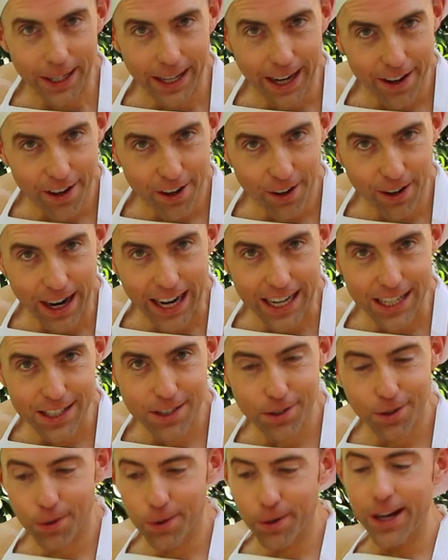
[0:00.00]
We got our
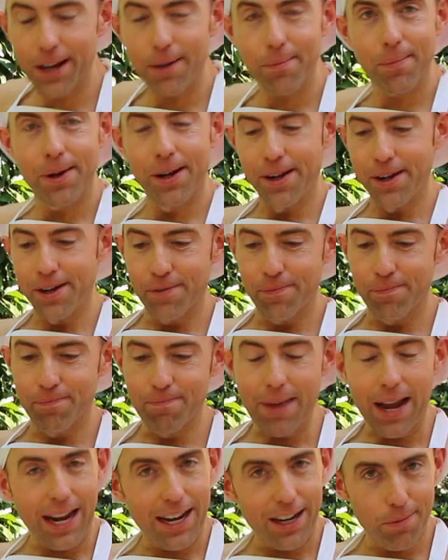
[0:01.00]
ice cream,
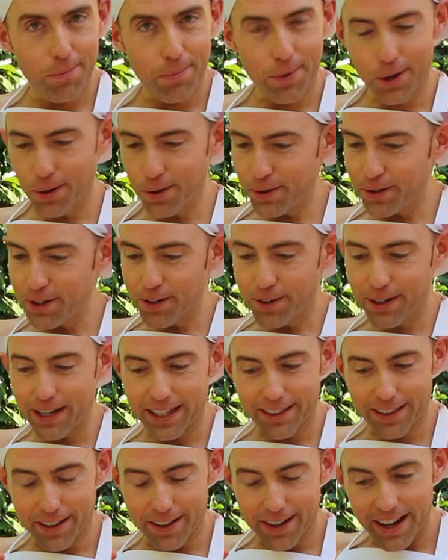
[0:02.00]
made them earlier,
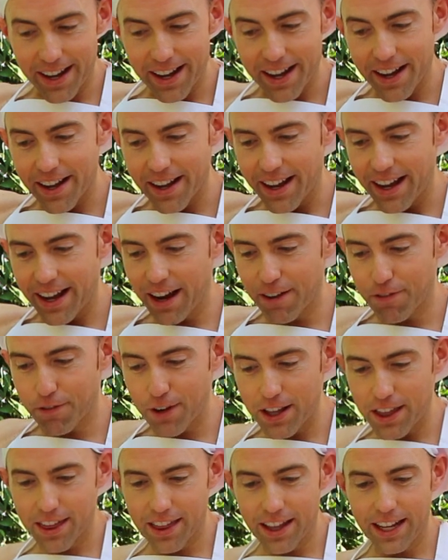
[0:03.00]
got the
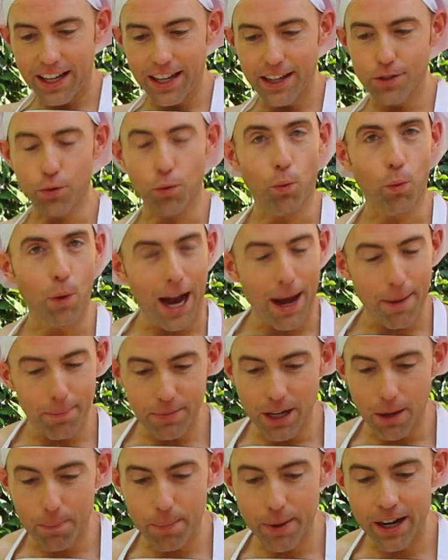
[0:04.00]
Everything is
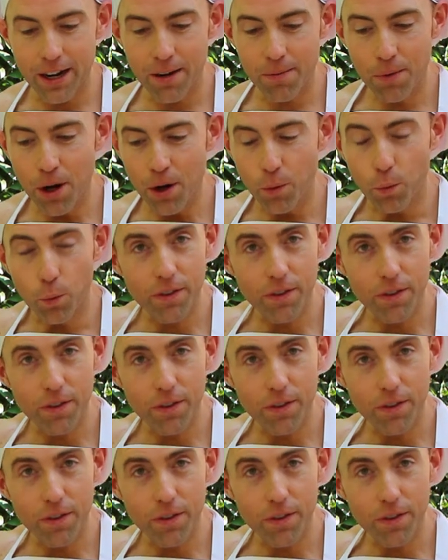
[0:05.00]
wrapped up in them.